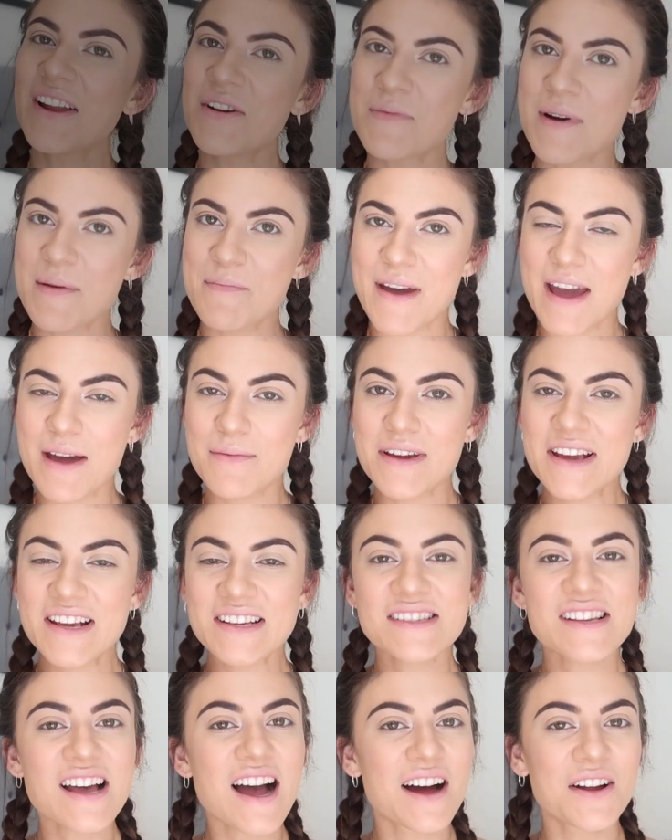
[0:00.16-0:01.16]
Hello my
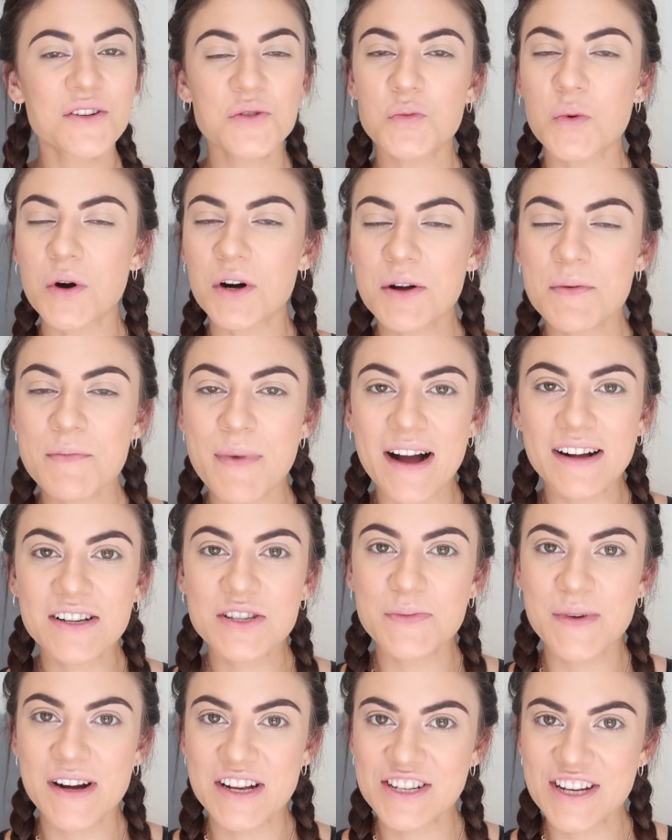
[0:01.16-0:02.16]
babies and welcome back
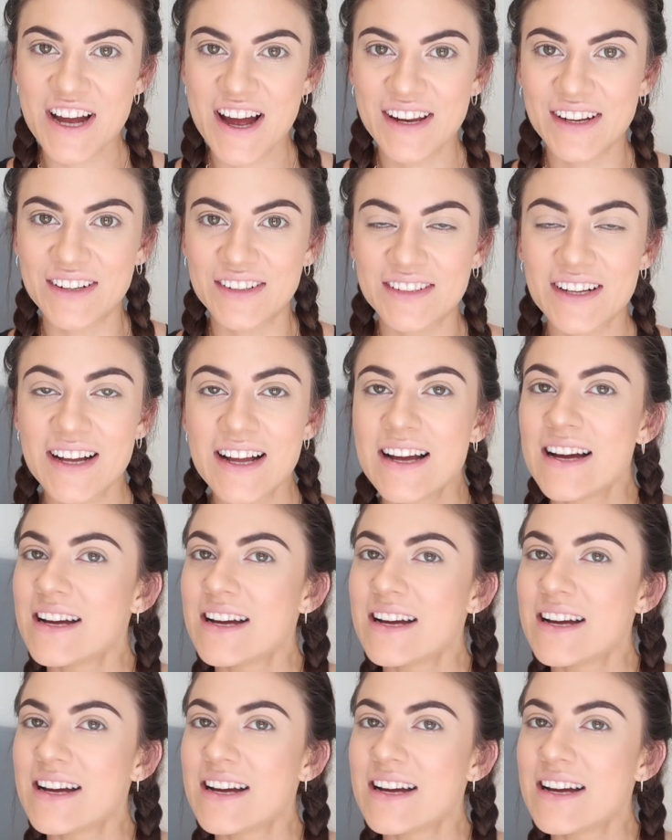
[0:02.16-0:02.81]
to my channel.